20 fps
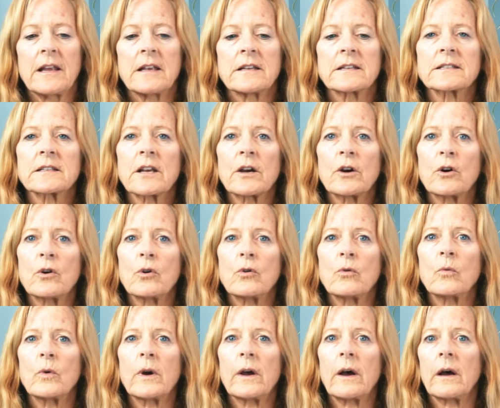
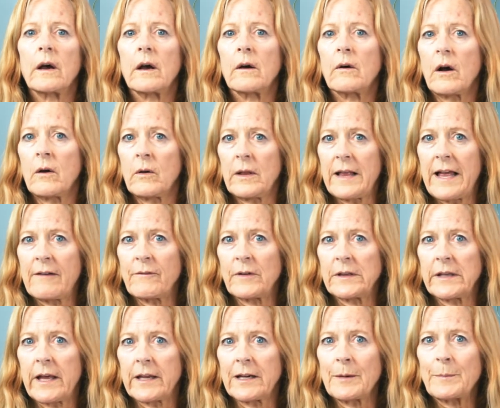So uh, I'll have a
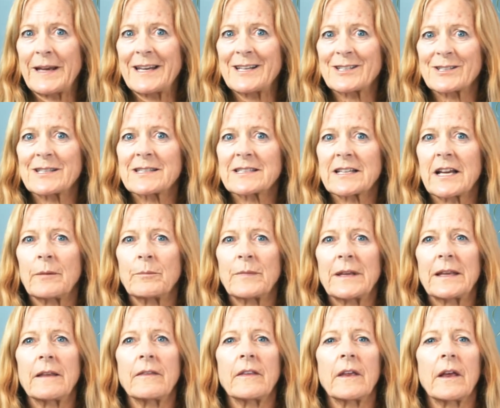lot of patients come
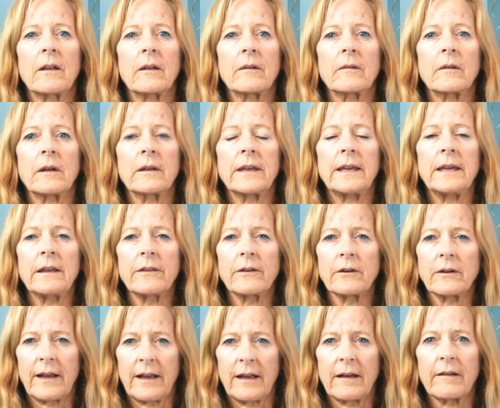in. They'll
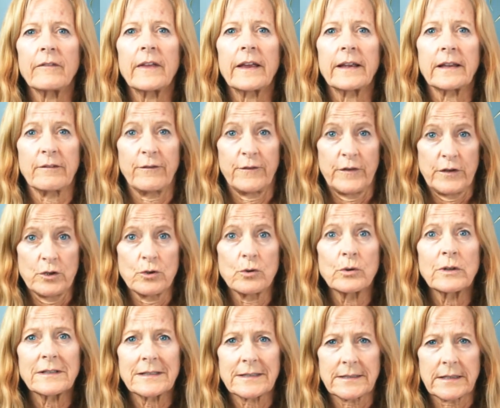either have like
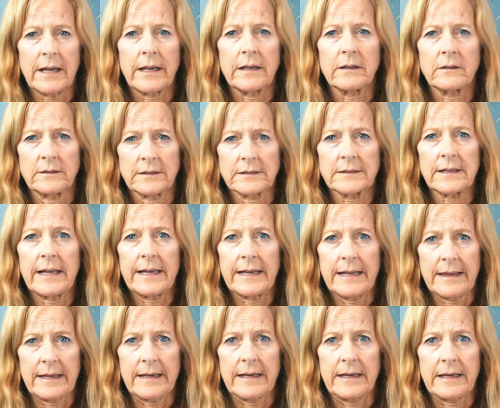fewer cycles
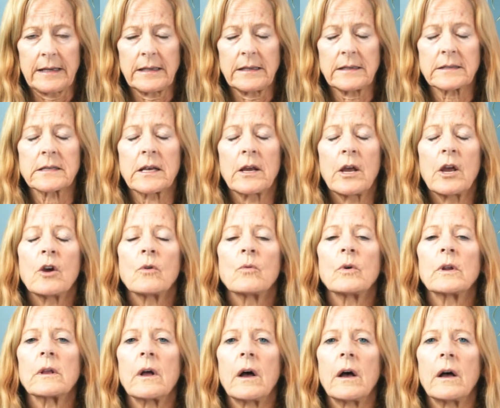like that.
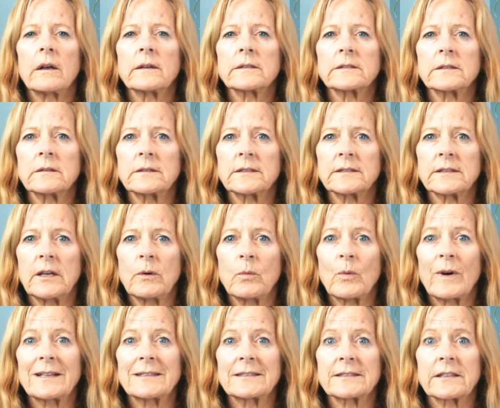We'll also see
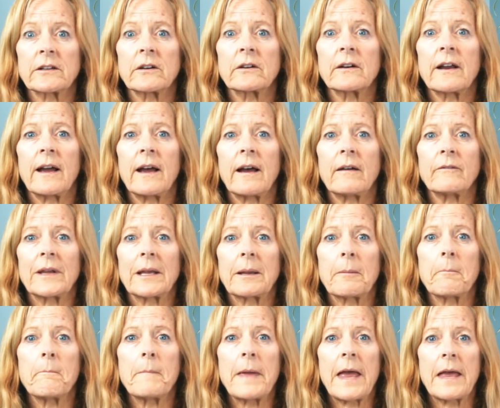ones that are
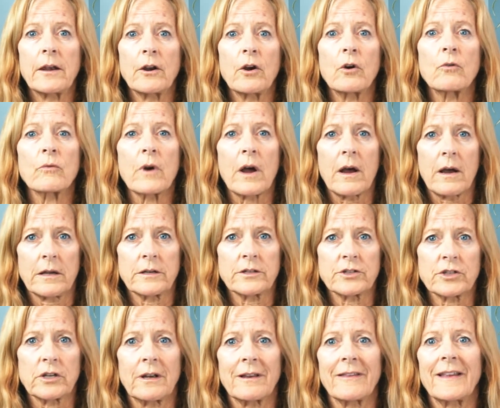having
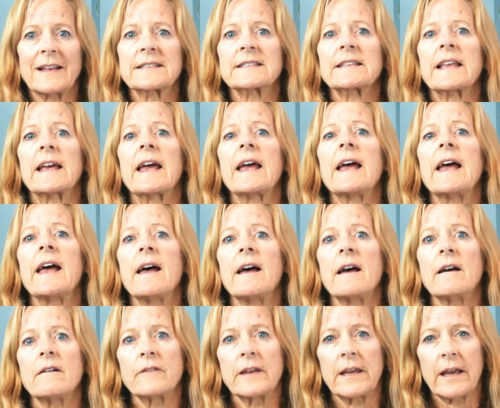menorrhagia. That's the
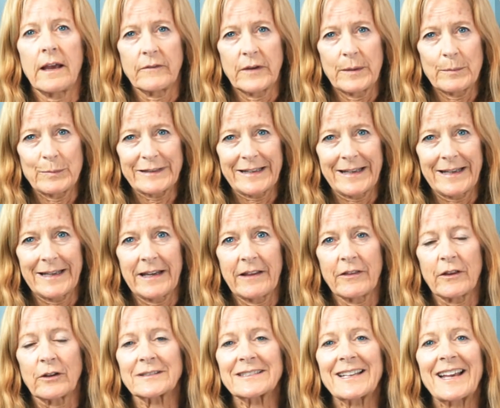heavy, heavy bleeding,
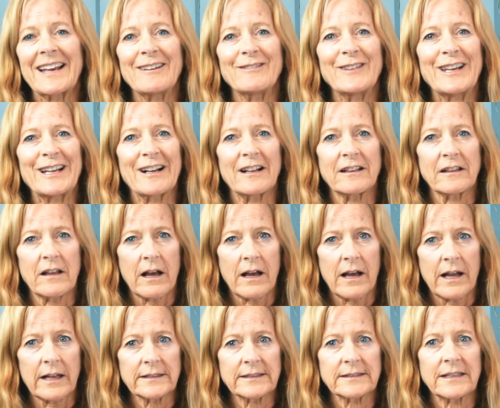those heavy
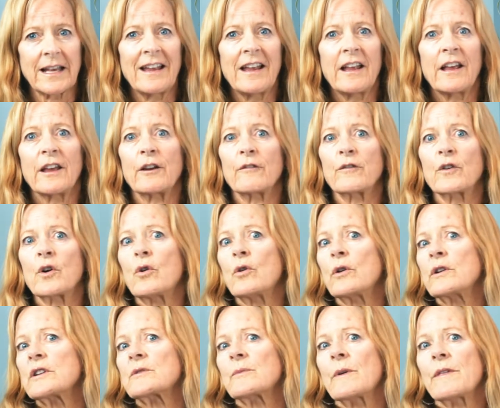clots. And of
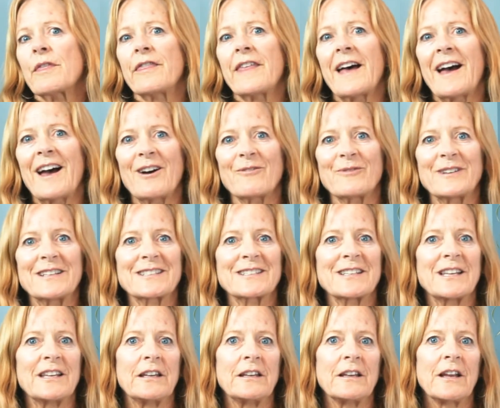course, with that, we
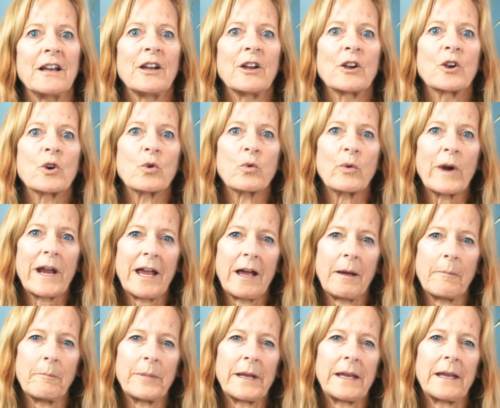see
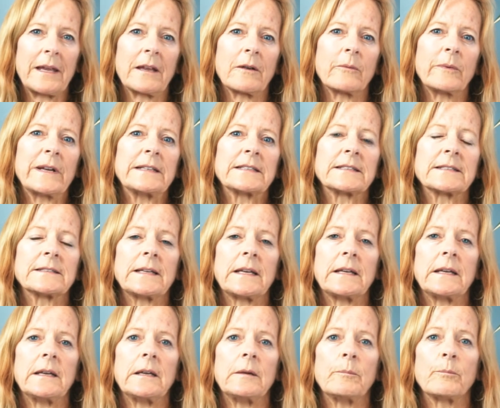cramping, we
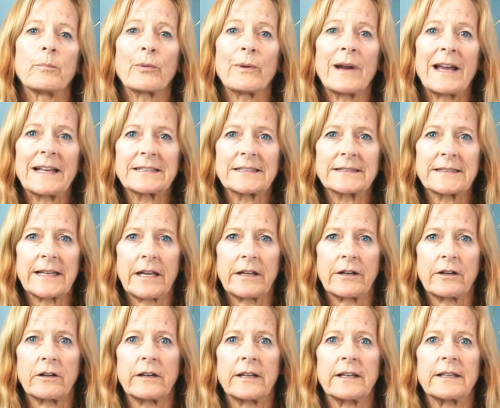see breast
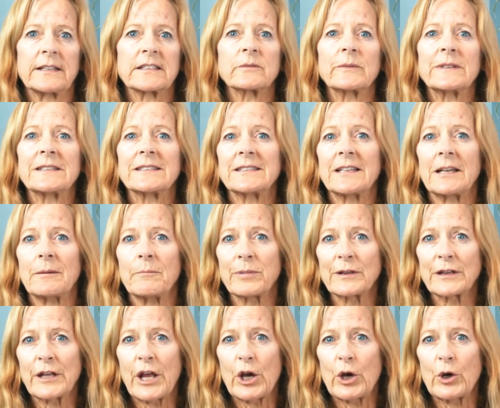tenderness, we see
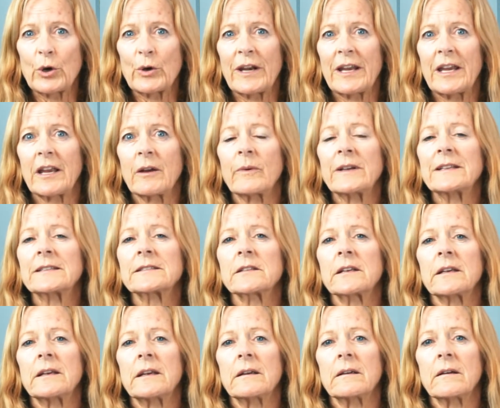bloating, we
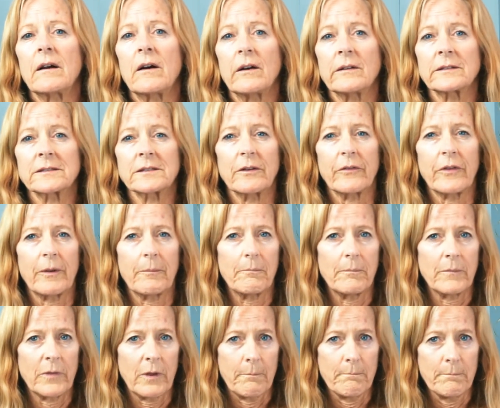see also the,
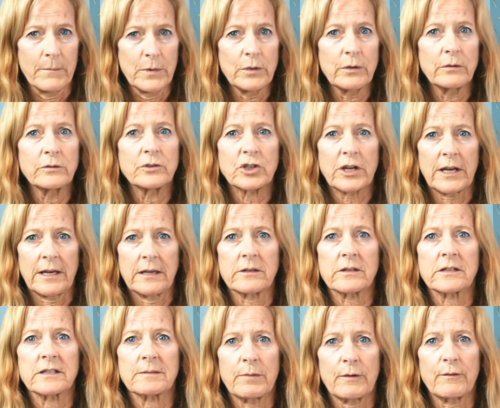the mood
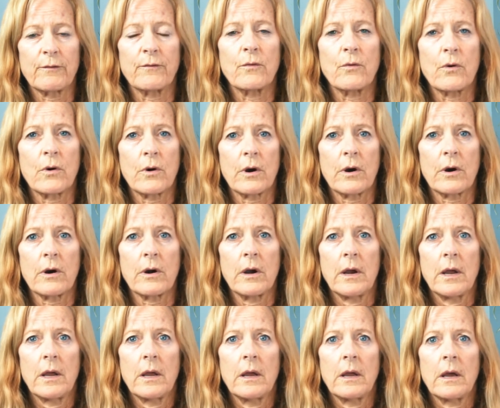changes before
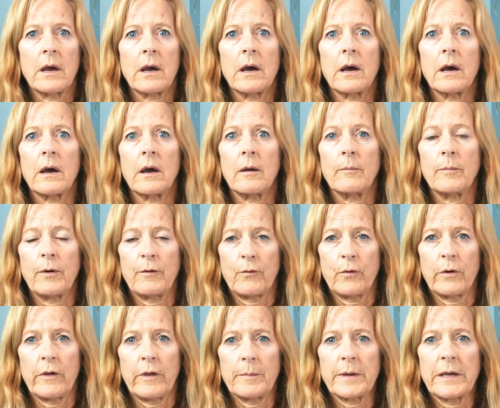uh,
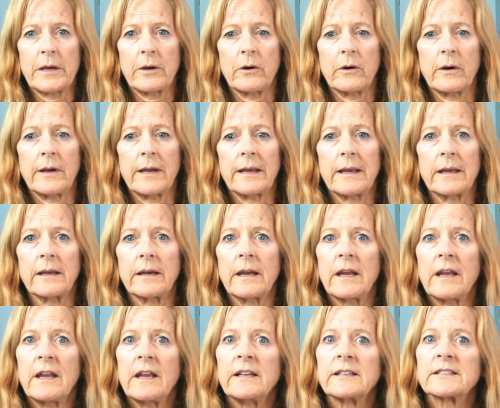before the period.
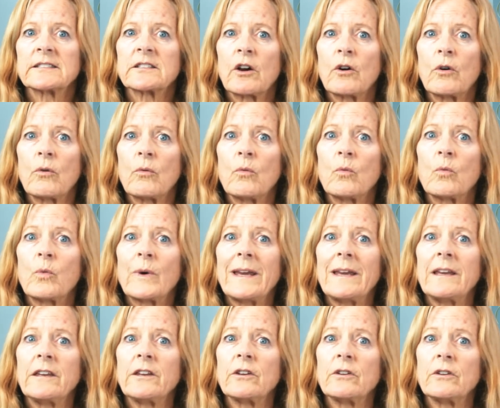So we
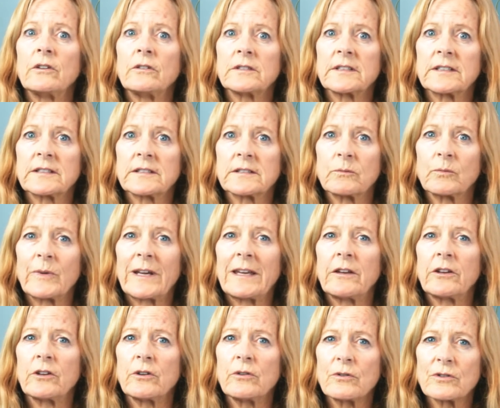used we
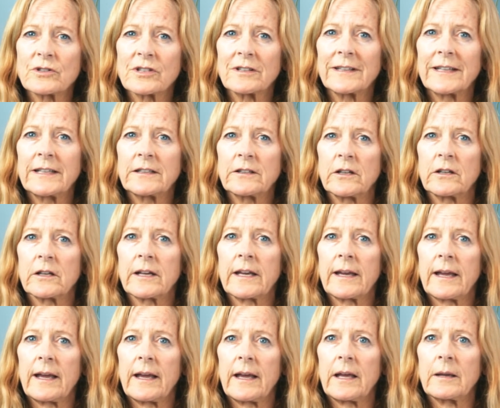usually look
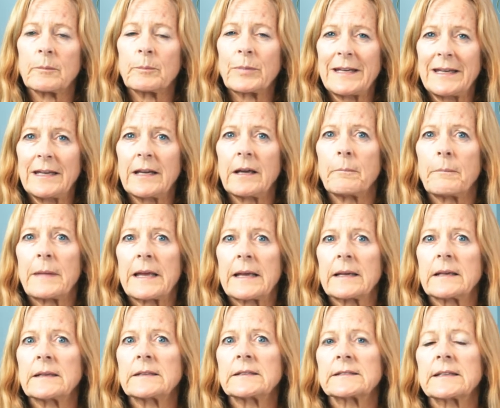at
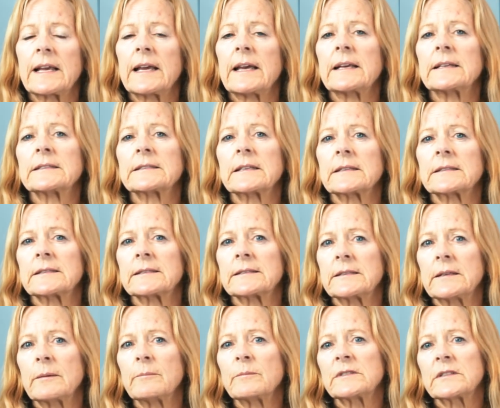PMS as a
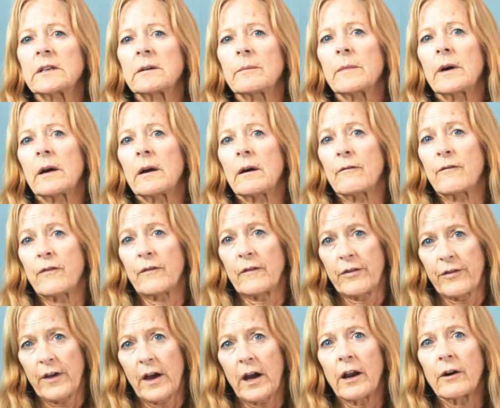symptom of
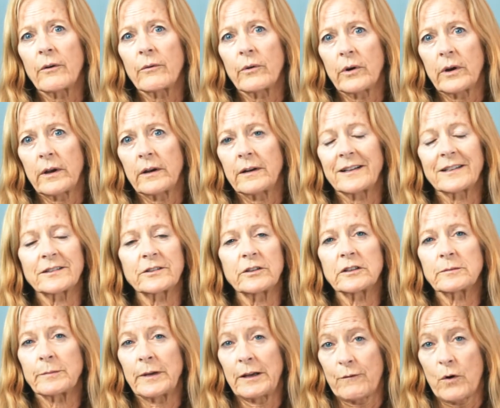thyroid,
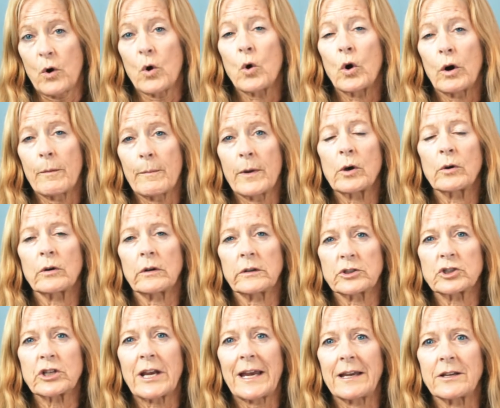excuse me, of hormonal
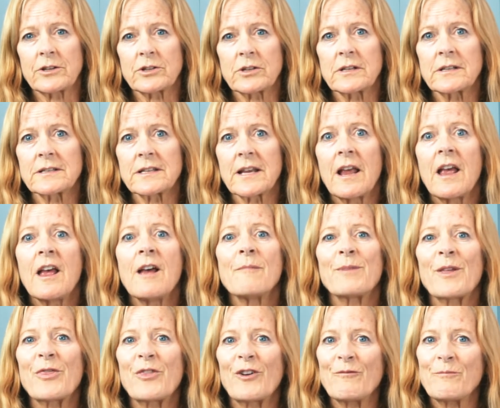changes,
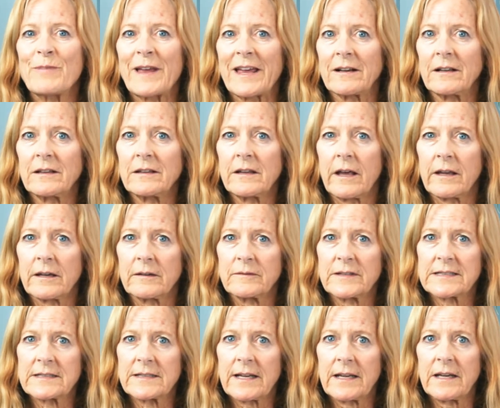but there've been a lot of
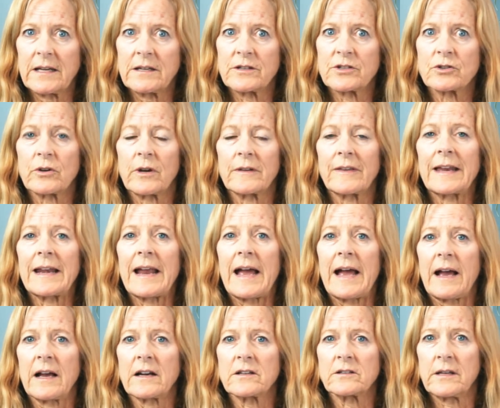studies showing that
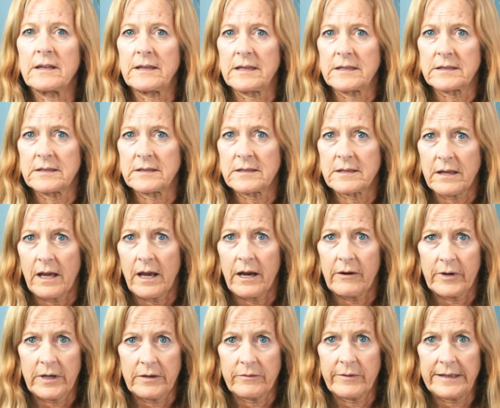actually this is
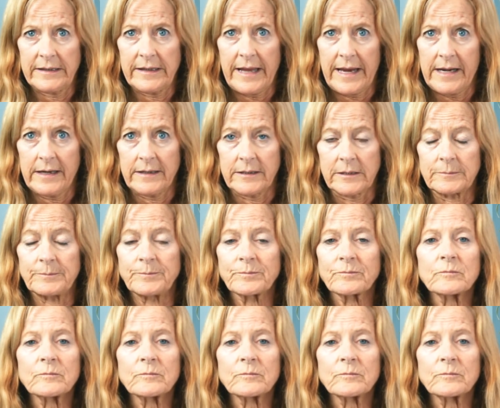thyroid related.